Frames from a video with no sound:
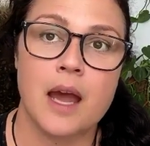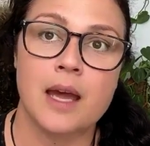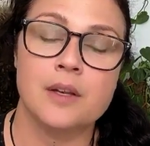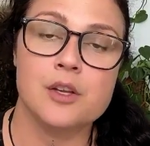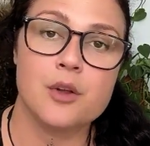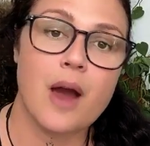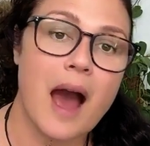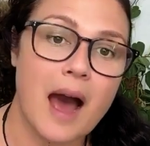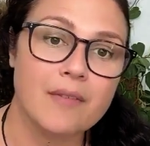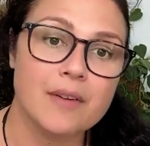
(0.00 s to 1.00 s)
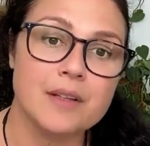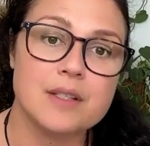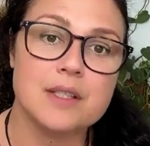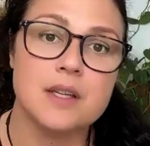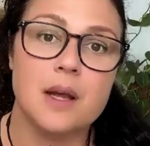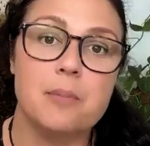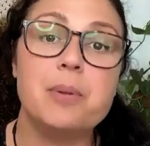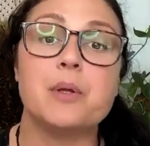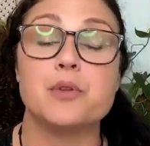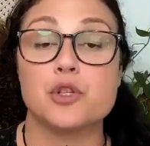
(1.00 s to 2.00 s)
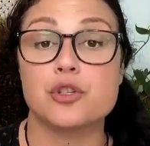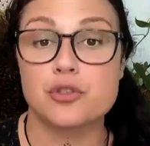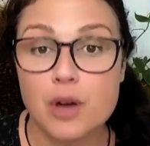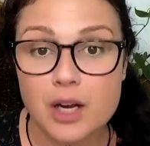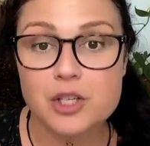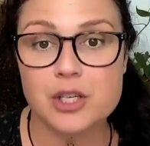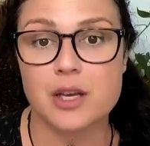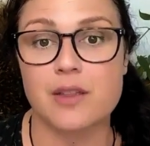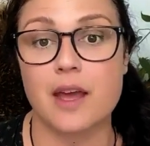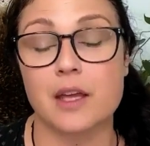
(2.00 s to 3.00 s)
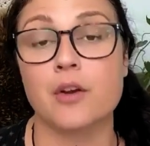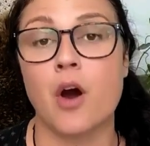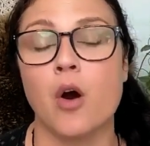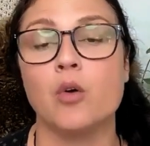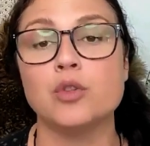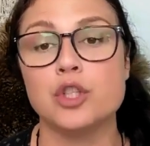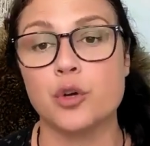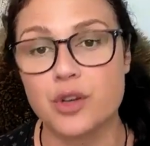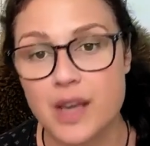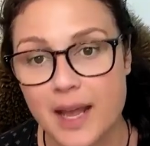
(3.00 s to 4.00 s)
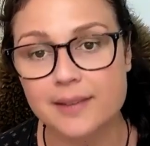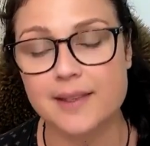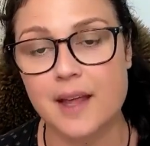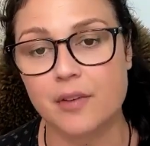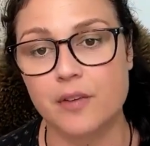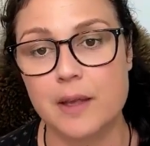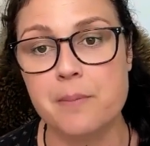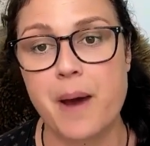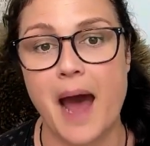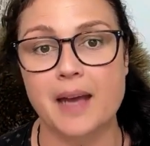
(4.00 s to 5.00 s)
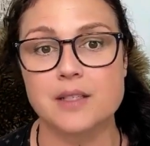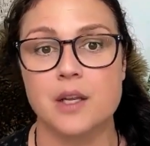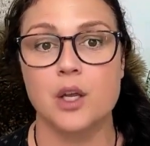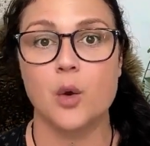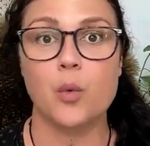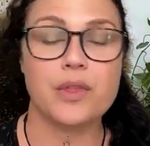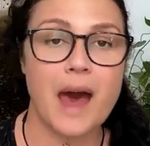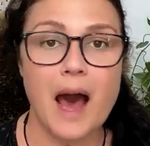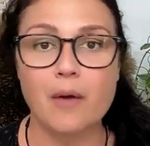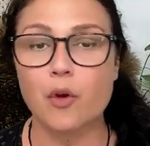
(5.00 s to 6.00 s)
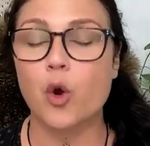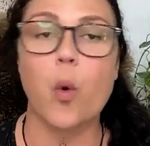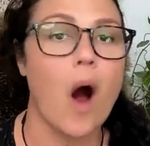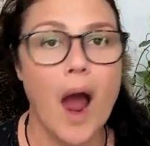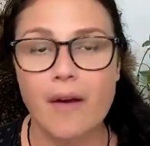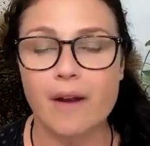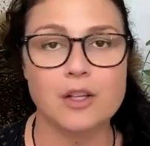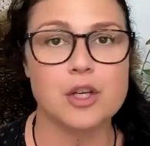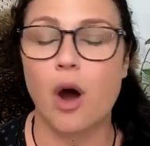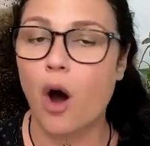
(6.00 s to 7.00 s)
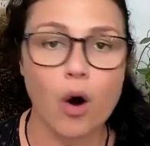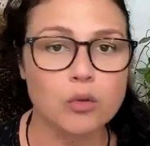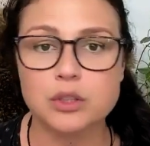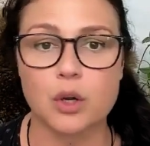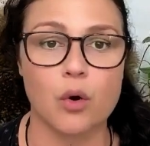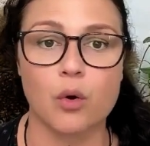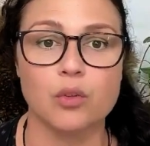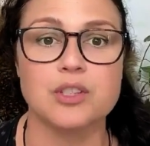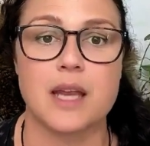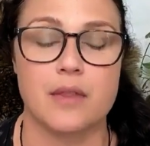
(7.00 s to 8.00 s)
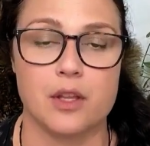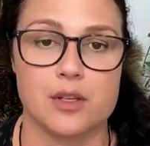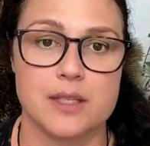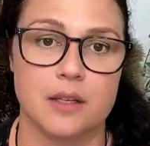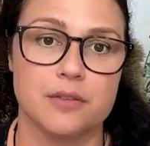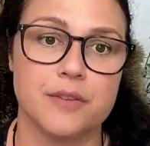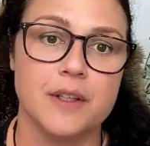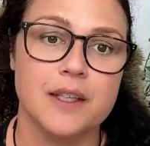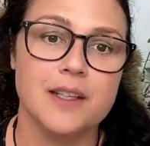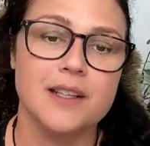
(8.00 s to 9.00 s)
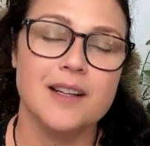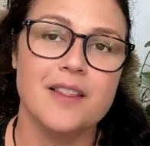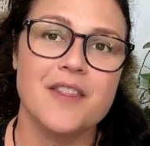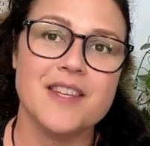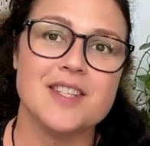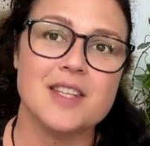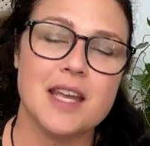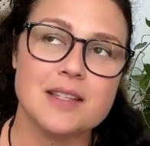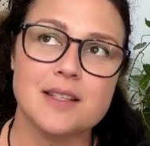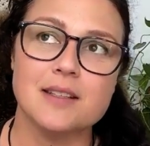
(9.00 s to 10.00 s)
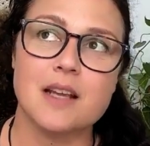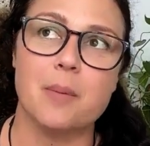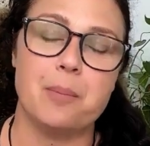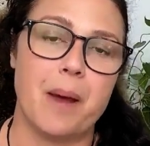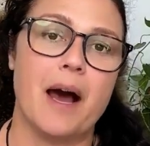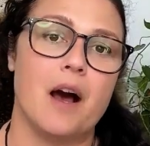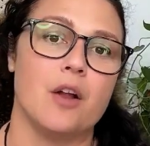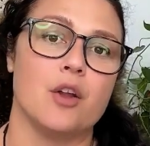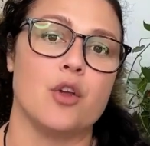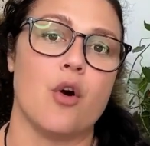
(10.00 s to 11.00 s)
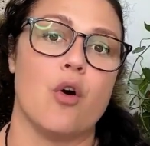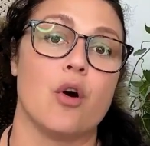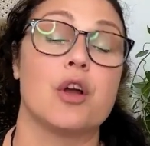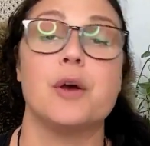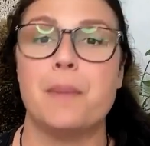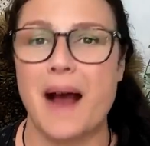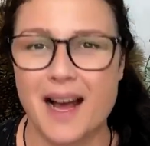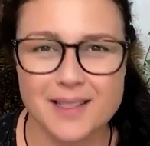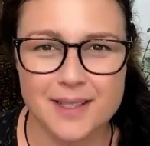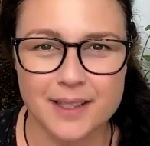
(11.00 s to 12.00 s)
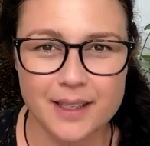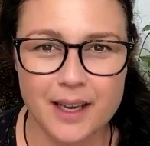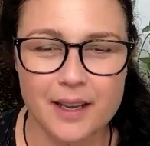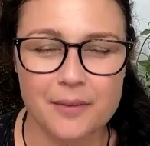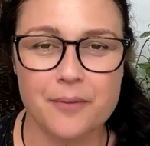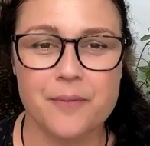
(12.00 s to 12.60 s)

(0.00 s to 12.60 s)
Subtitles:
And you haven't built the structure that can hold your next level of impact without requiring to hold it all together yourself. This isn't about your capacity.